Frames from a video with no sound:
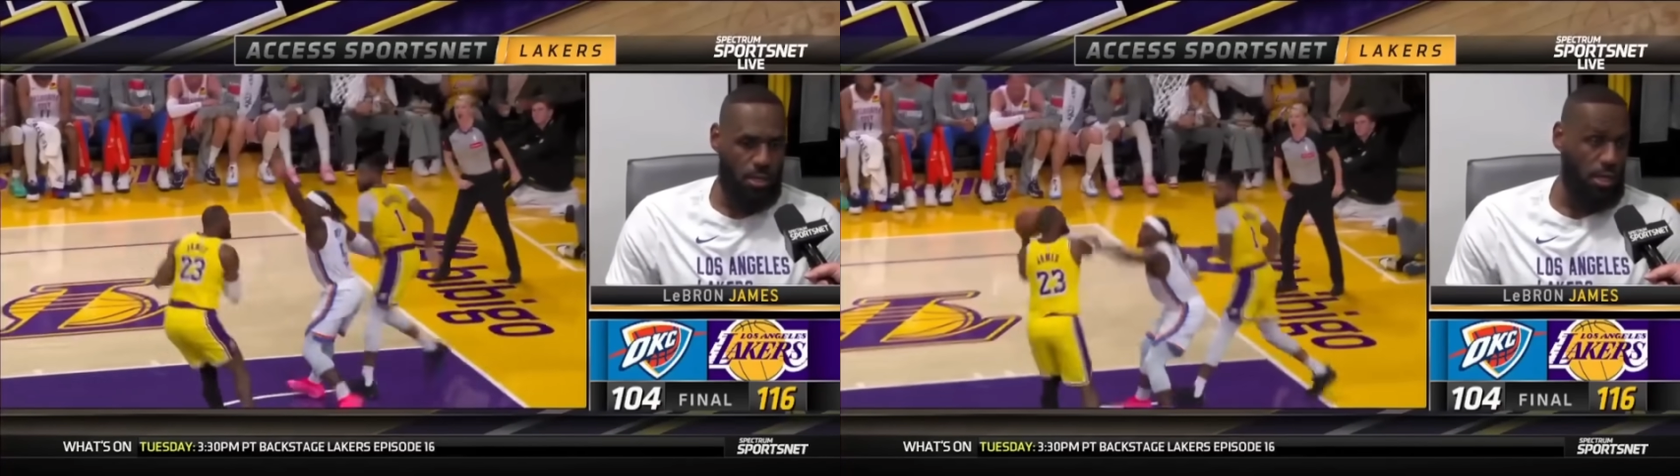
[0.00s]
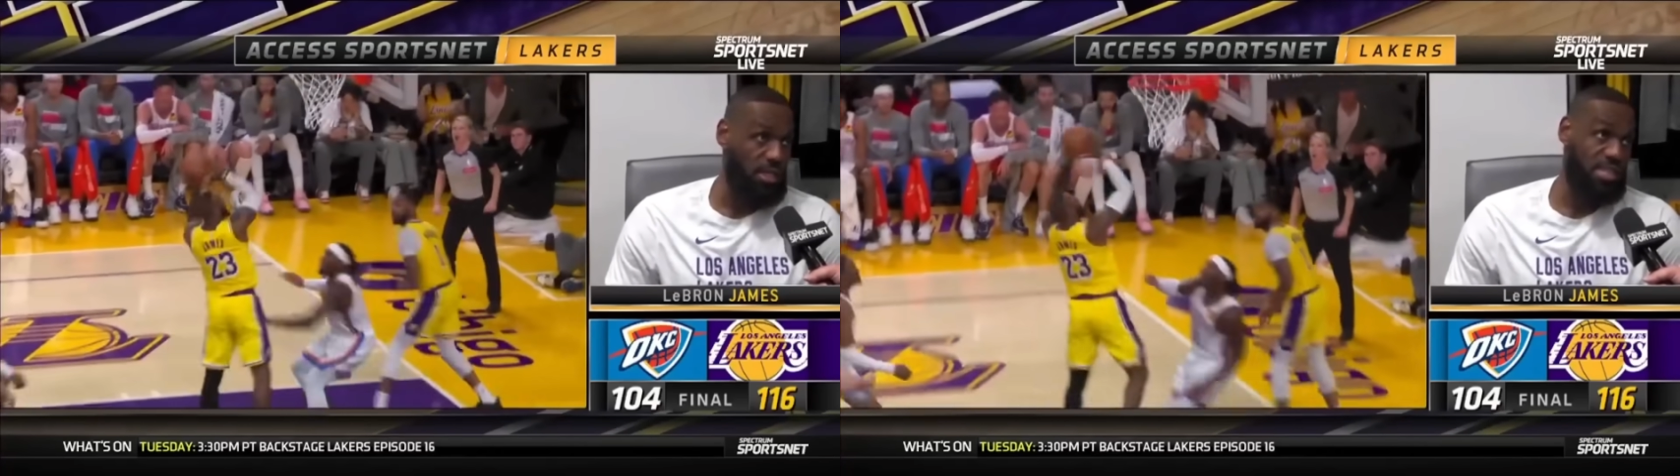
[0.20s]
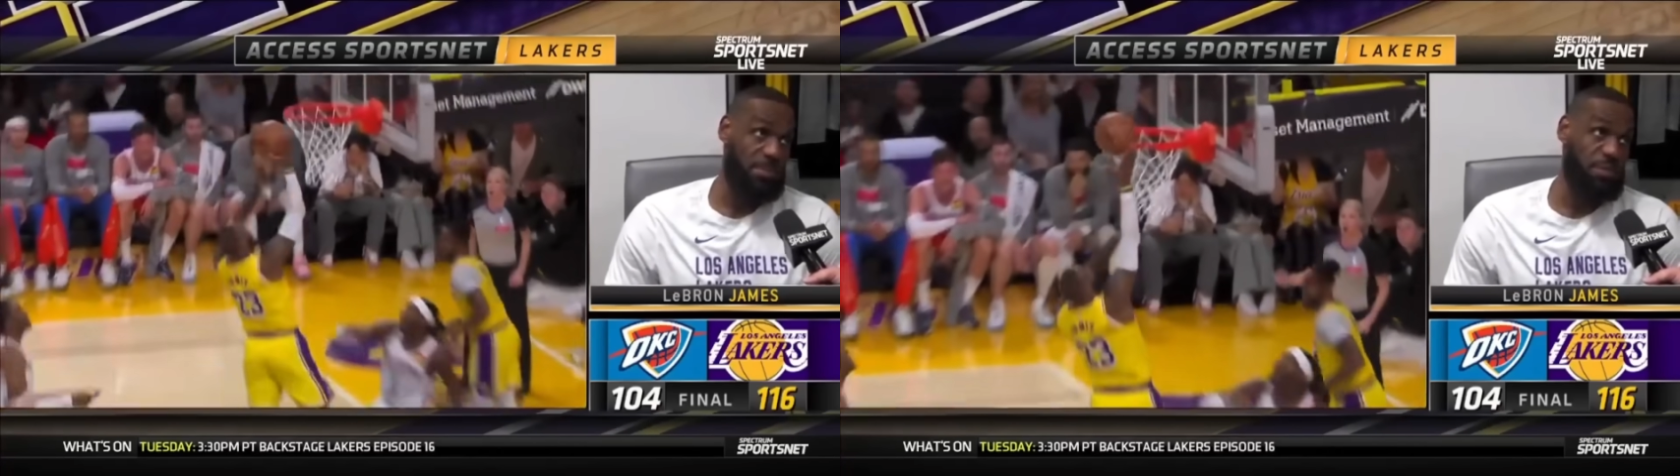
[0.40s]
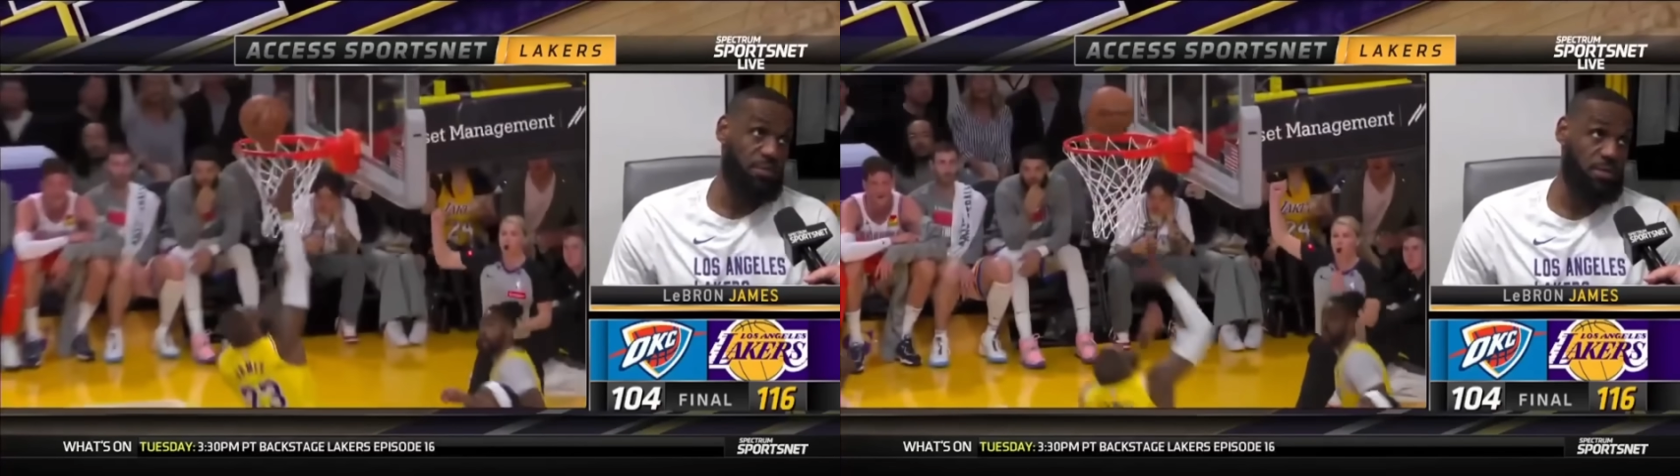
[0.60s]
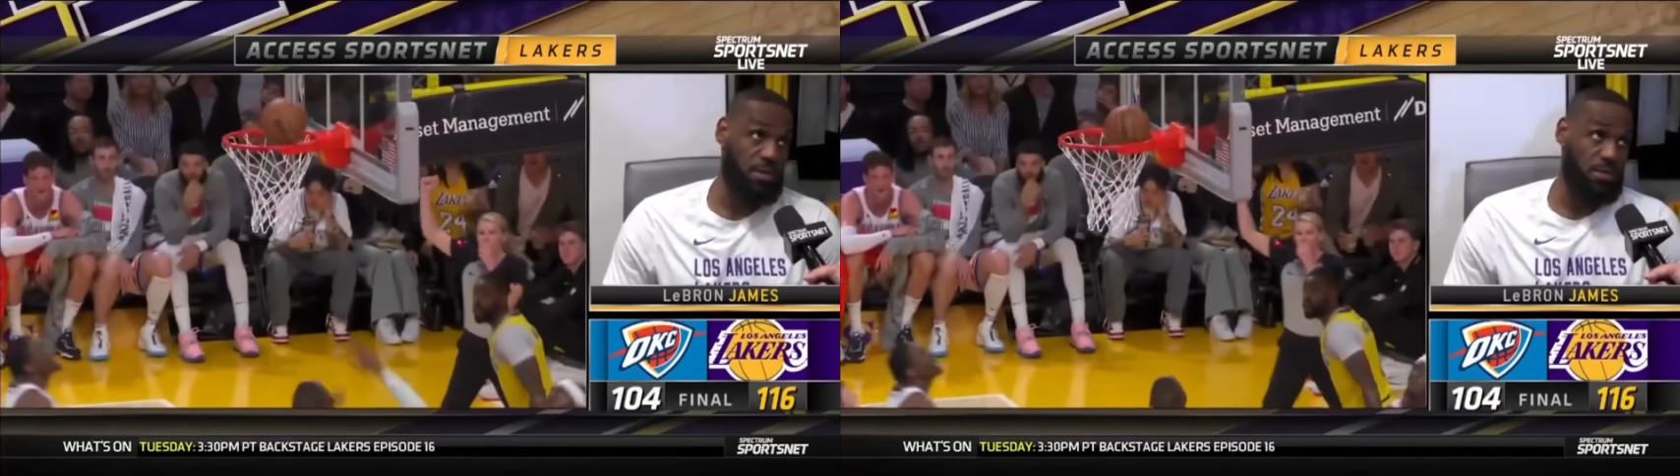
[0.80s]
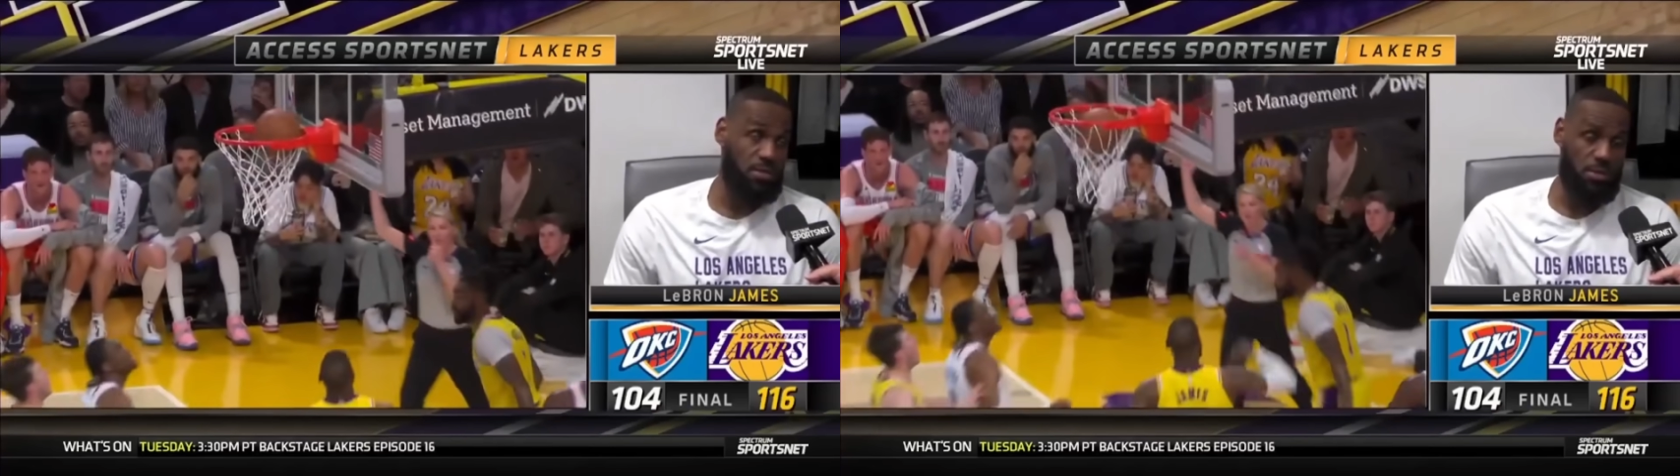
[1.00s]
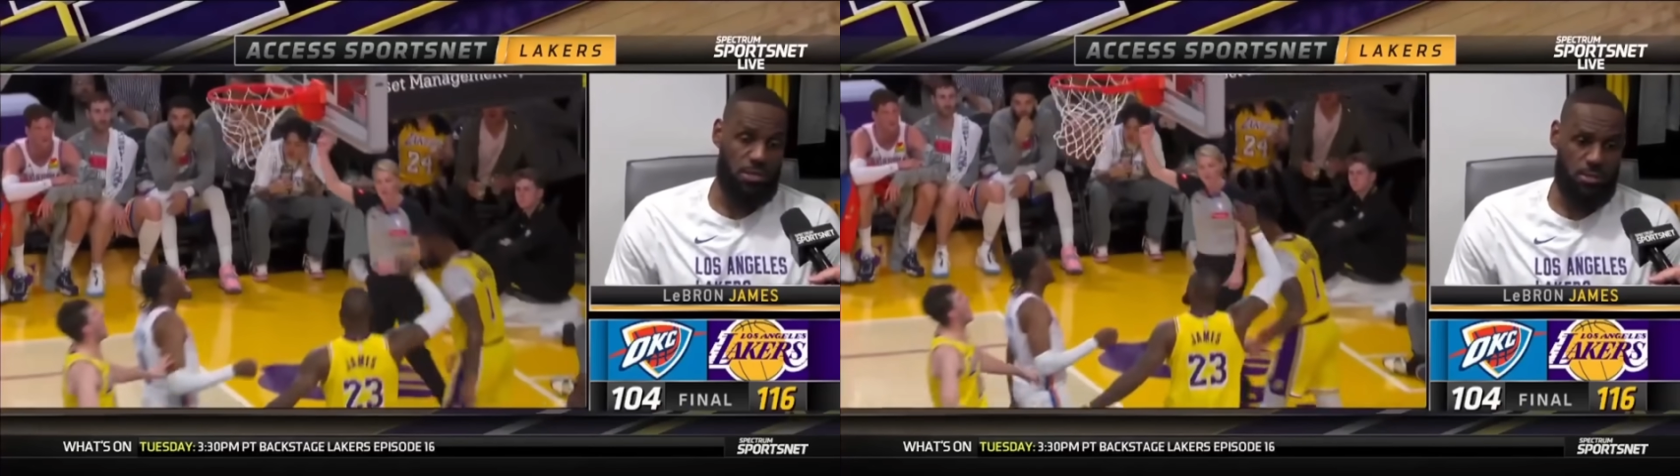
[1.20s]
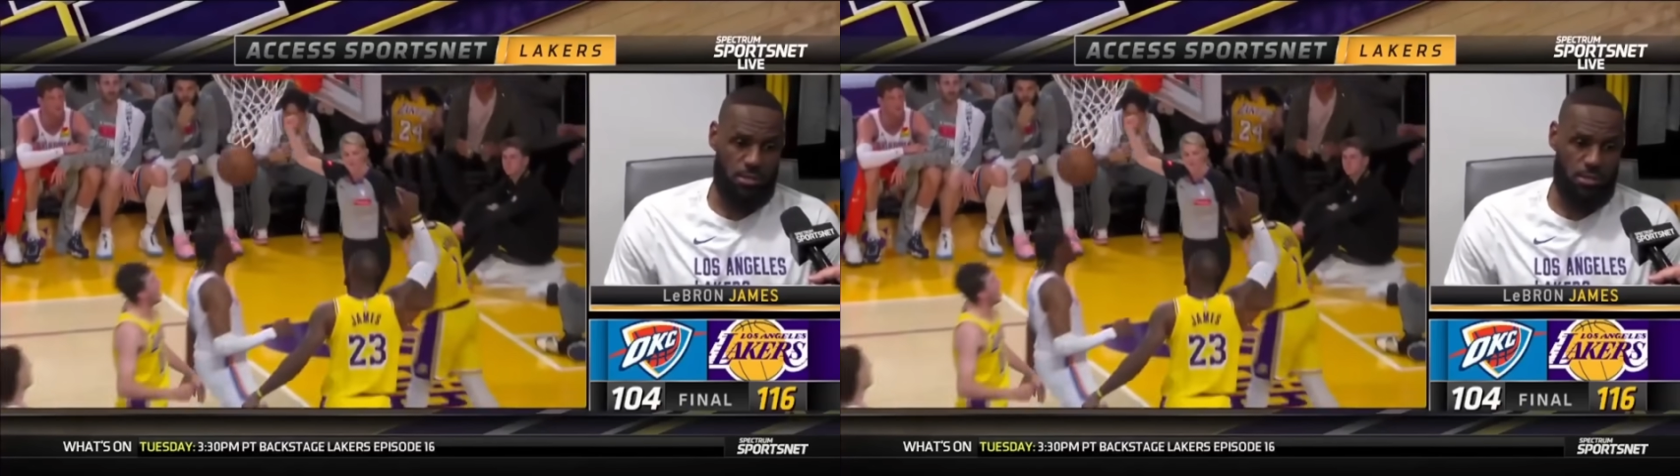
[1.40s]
Uh, T P was, uh, you know,